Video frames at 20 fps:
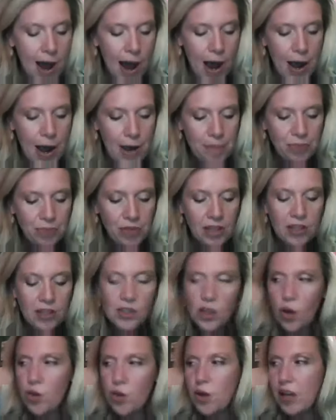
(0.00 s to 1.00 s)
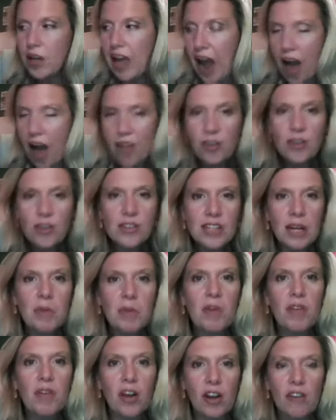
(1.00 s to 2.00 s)
Um, so the calendar is going
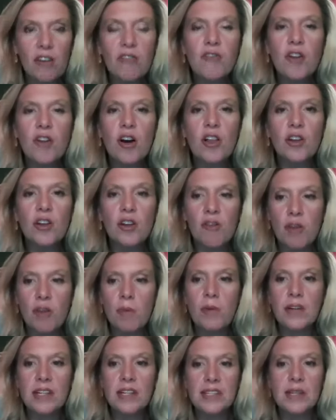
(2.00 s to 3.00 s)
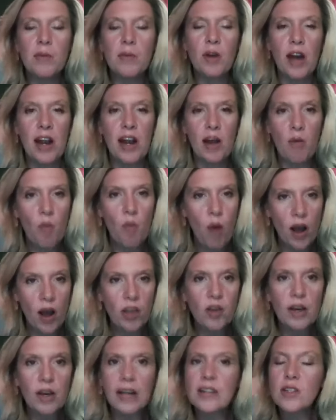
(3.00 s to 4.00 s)
to be very full in November, and December, and I want
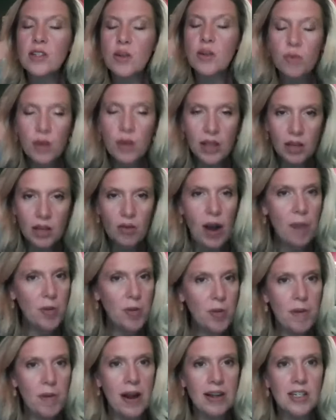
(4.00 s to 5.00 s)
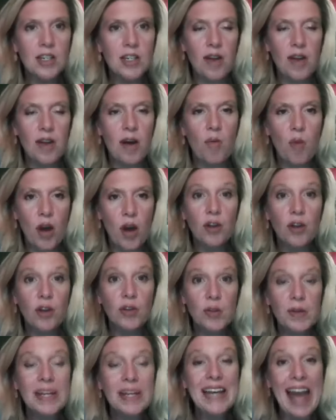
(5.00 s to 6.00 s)
you guys to really wrap your minds around what you're
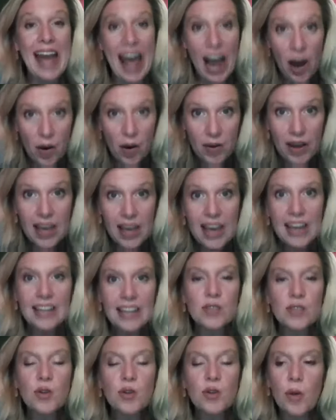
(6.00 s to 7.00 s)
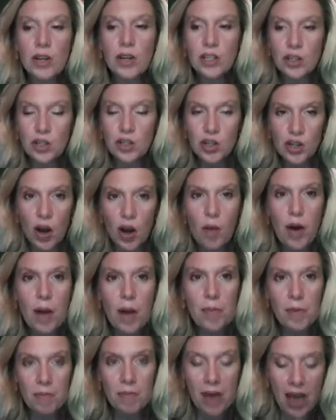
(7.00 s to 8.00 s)
doing now is going to show up
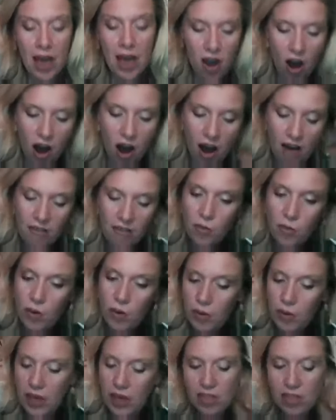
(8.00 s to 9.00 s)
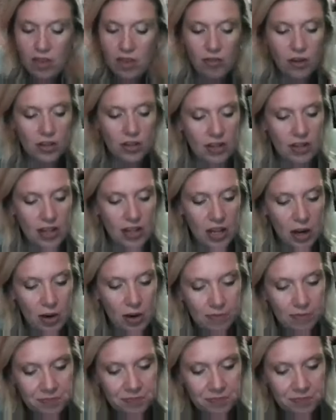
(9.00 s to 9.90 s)
and pay off when we hit the first of the year.